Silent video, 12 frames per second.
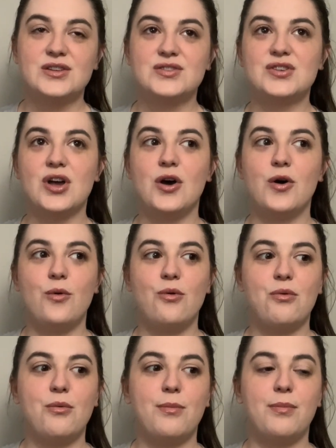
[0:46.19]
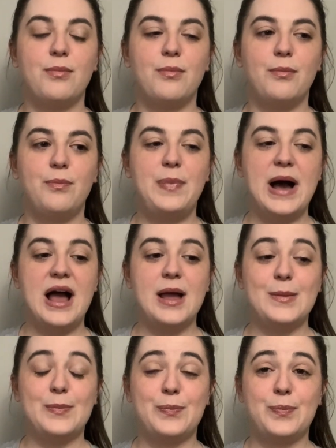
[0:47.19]
So
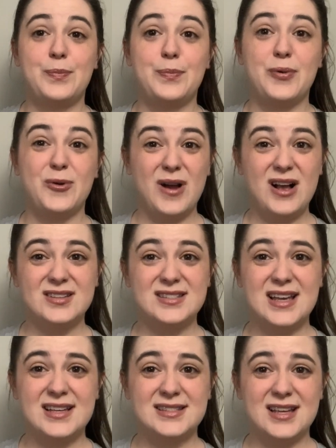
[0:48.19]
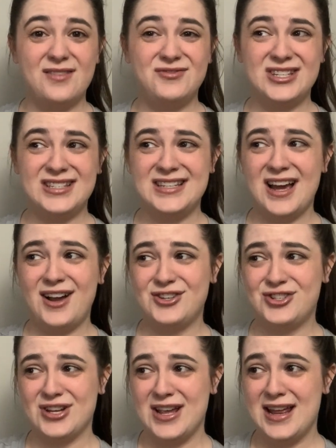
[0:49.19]
by process of
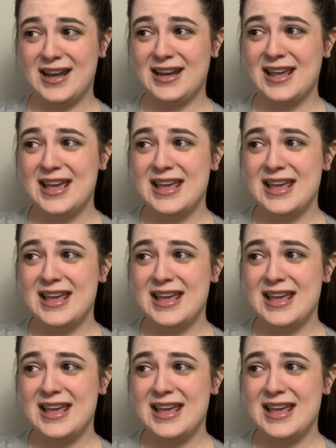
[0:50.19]
deduction,